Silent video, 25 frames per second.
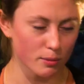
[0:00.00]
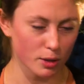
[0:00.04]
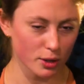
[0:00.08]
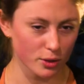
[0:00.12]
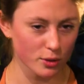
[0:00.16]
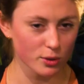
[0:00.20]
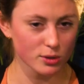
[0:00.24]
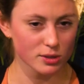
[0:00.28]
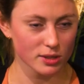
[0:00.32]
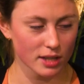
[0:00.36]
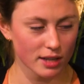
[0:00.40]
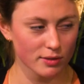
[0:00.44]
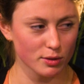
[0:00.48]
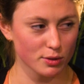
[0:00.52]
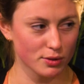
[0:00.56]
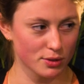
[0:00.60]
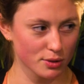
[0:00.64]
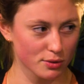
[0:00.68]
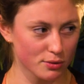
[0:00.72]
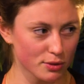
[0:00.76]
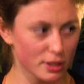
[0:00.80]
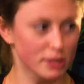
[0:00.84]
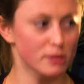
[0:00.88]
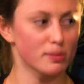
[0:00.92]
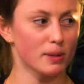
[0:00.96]
but you also have a
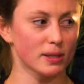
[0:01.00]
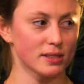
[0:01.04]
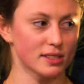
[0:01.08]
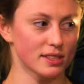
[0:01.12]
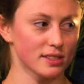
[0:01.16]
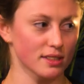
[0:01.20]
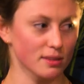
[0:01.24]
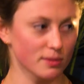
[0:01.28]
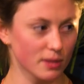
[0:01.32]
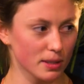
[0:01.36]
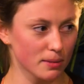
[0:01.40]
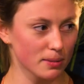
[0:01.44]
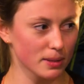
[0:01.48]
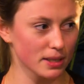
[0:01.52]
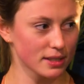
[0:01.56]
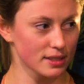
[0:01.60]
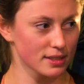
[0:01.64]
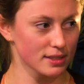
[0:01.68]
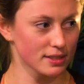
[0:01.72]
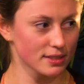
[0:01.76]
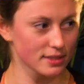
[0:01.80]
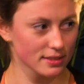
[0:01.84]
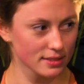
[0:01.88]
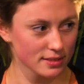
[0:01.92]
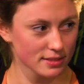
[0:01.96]
few French parties on
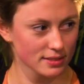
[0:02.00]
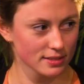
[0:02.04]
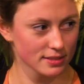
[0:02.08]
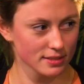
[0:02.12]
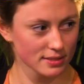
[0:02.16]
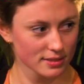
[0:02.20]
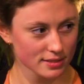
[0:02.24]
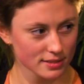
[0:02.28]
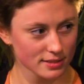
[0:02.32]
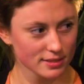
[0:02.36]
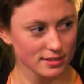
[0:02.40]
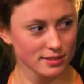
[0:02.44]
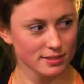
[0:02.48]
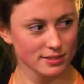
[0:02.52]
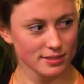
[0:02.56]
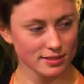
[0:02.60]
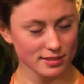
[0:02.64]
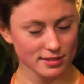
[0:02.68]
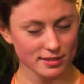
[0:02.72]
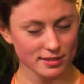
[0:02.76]
Workplace. Oh, that's cool.